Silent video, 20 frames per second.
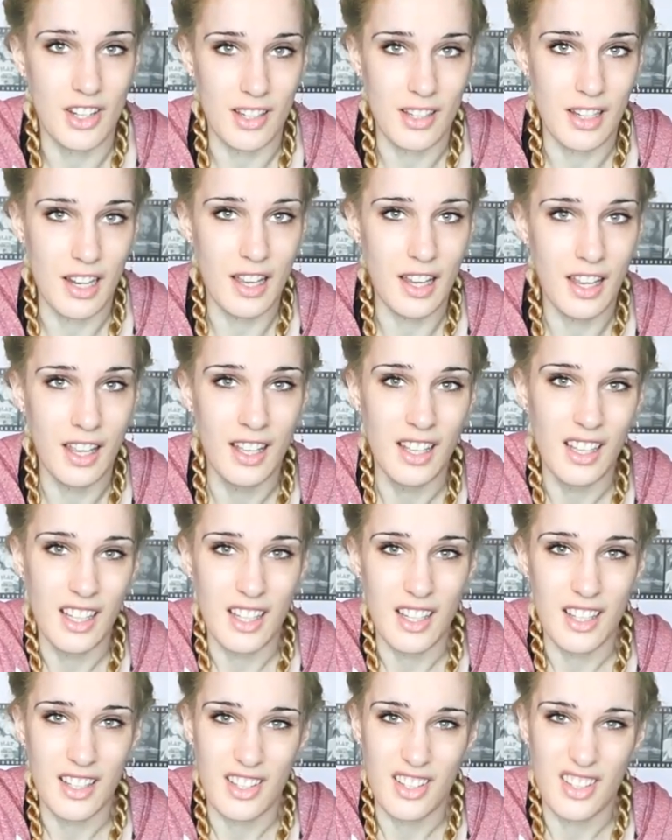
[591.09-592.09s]
It's like
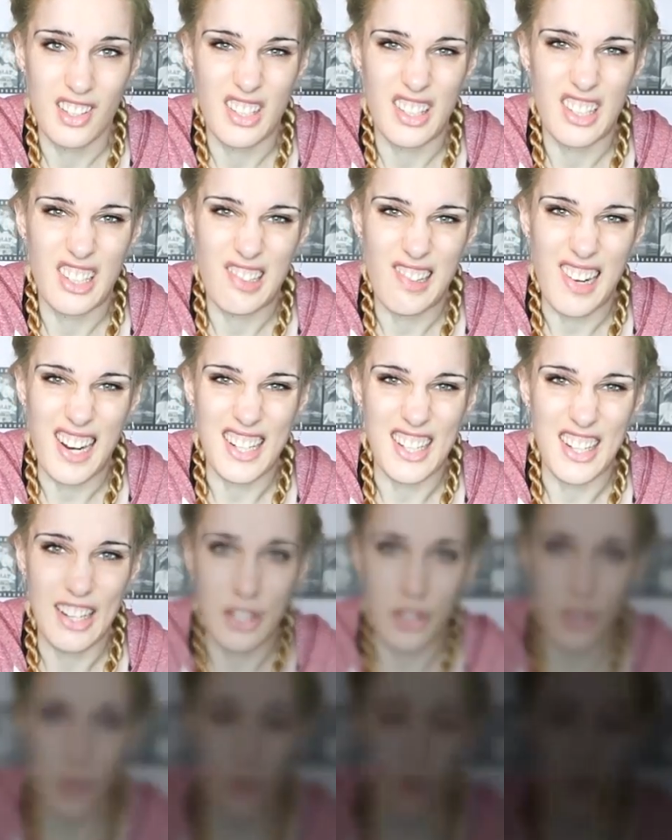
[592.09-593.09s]

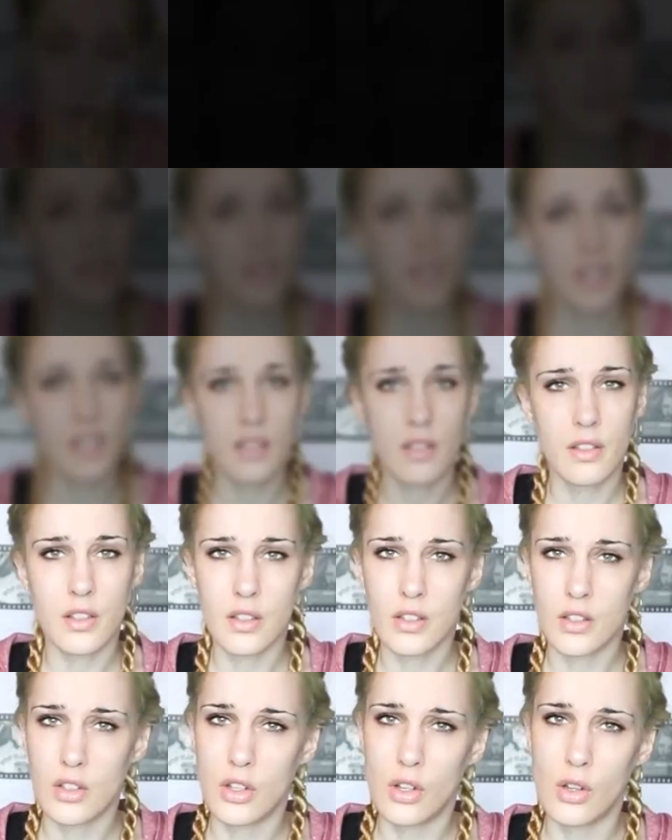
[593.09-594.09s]
scratching chalk. Okay, the
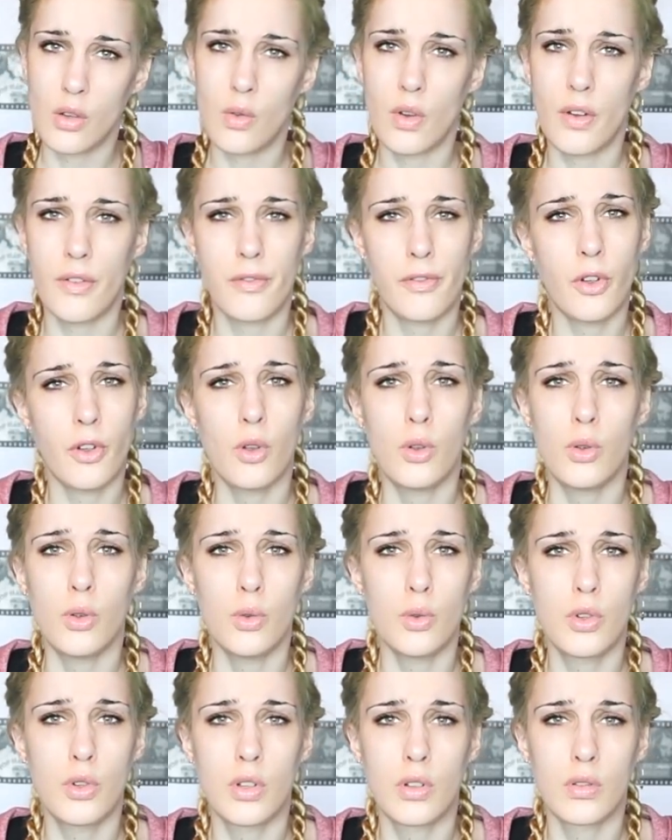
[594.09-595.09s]
next two are
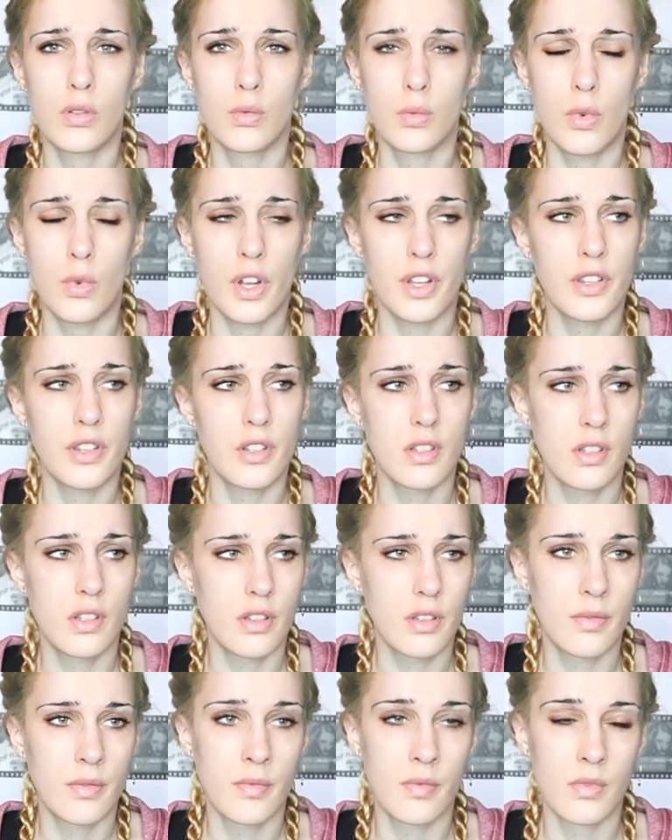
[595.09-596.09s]
food ones,